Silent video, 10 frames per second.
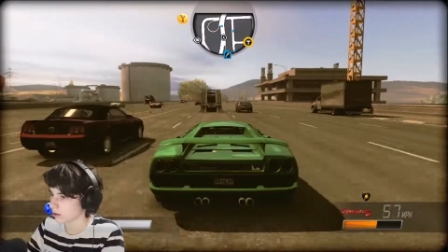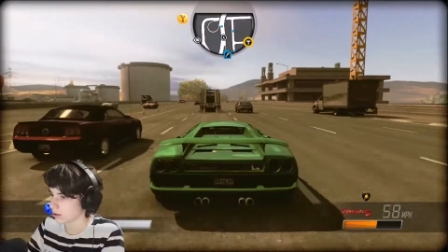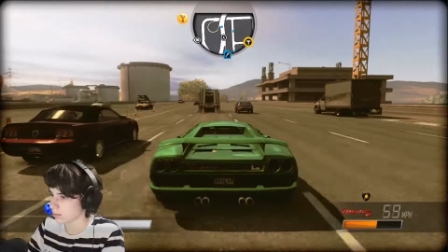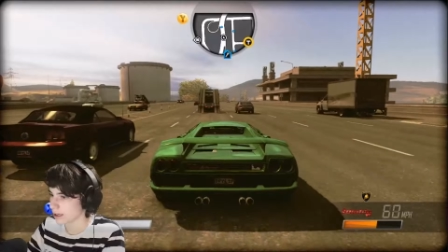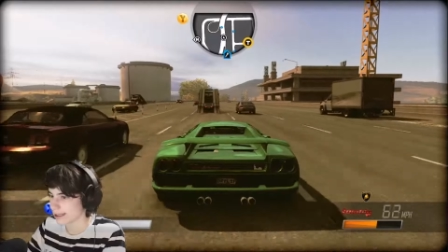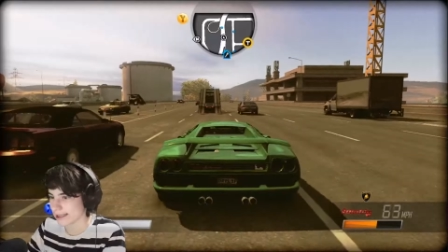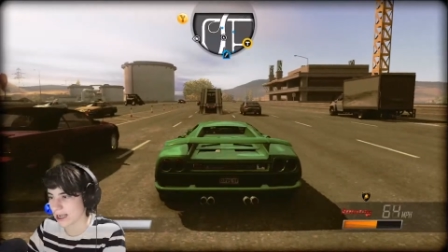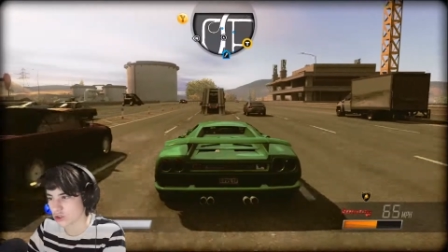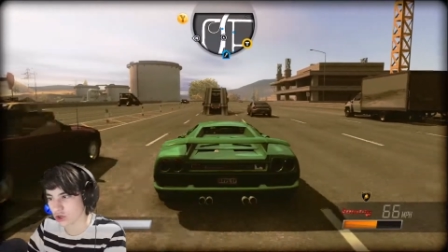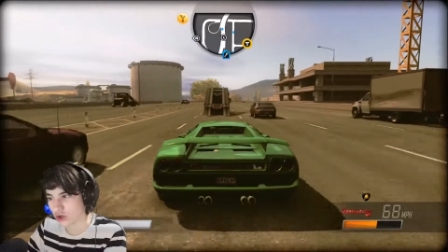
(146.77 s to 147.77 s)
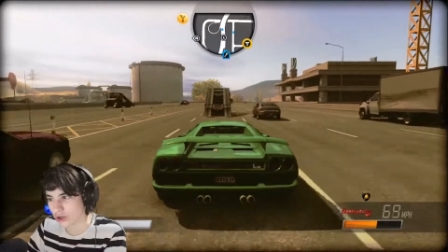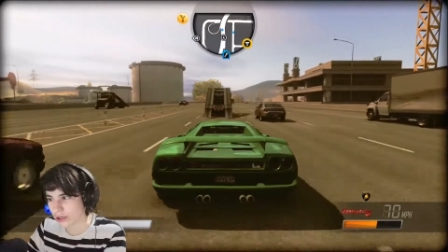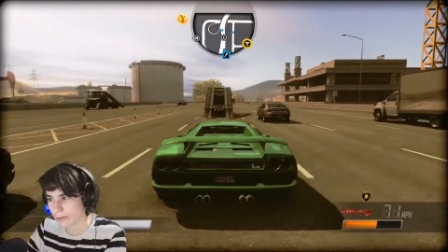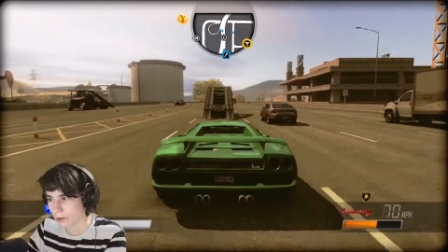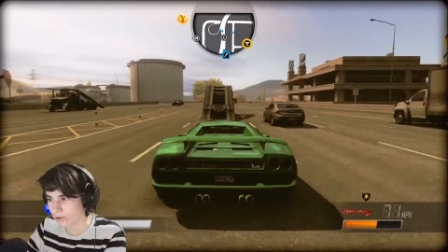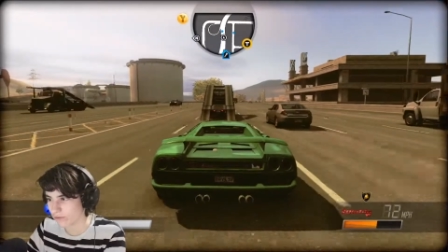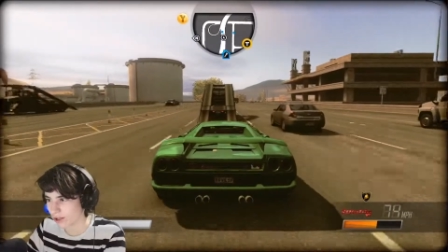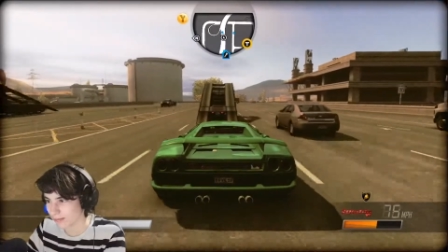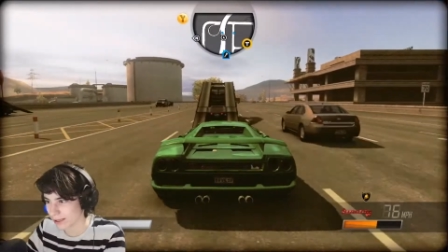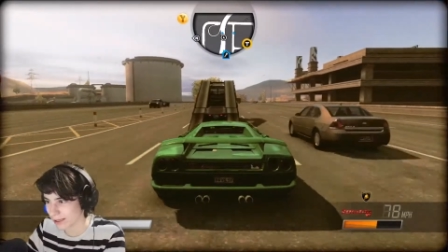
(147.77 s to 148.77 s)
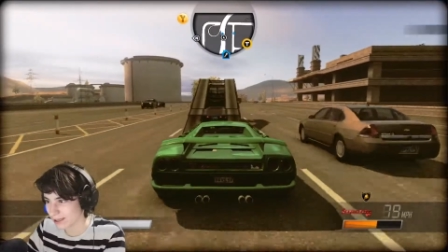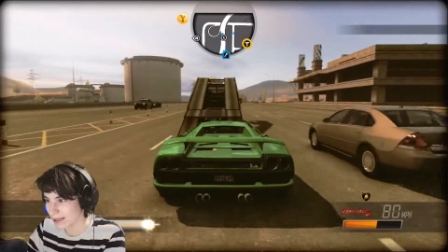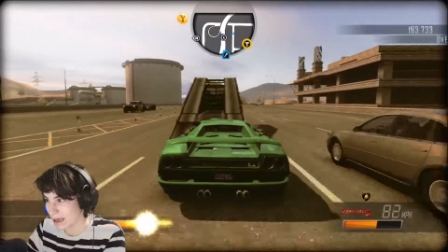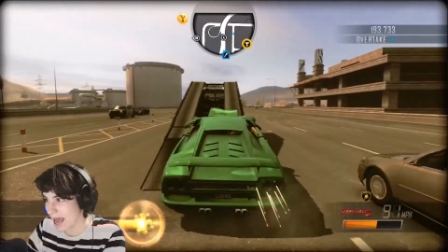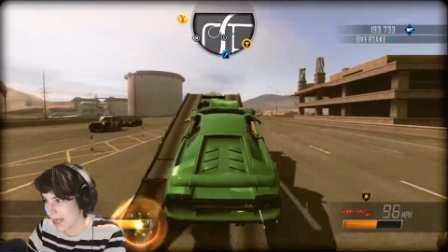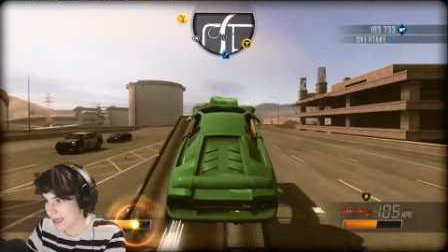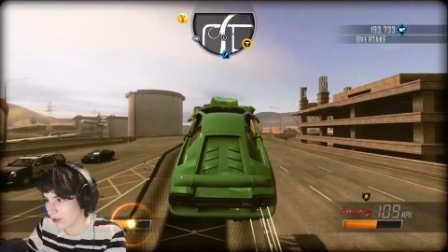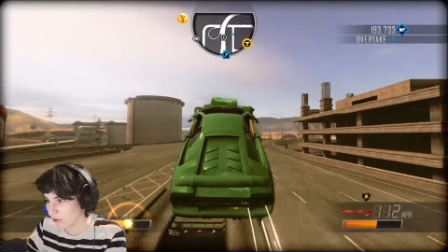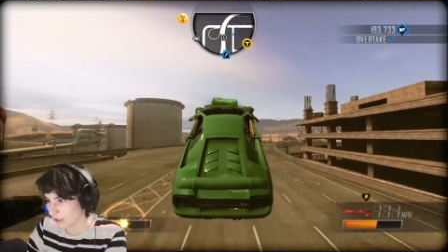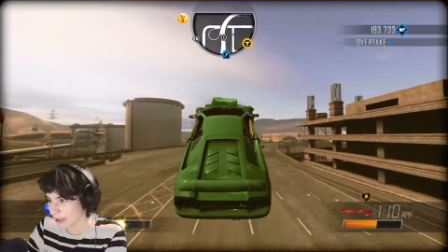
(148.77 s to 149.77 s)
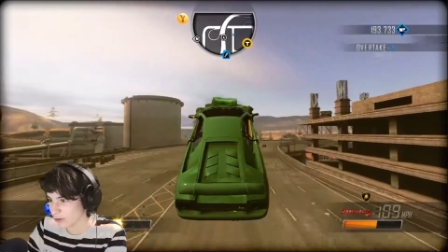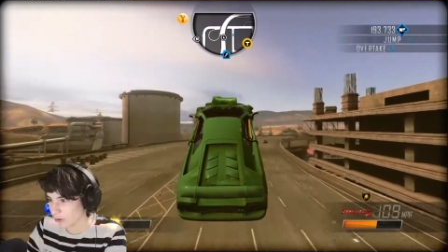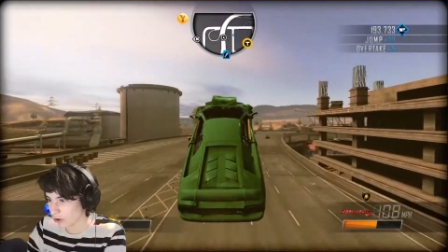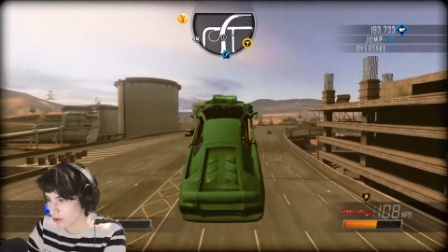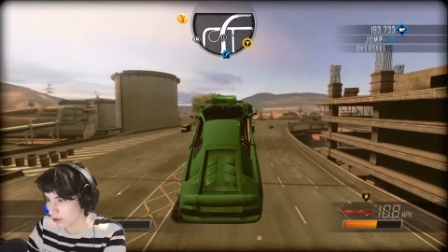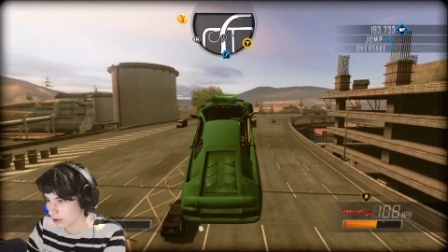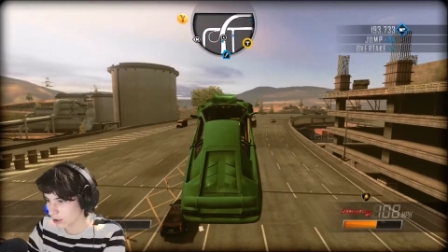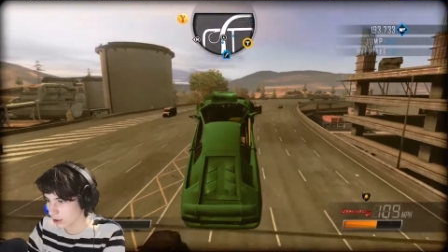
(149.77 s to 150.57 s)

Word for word: Mustang, don't you dare pull in front of me. Any other last words?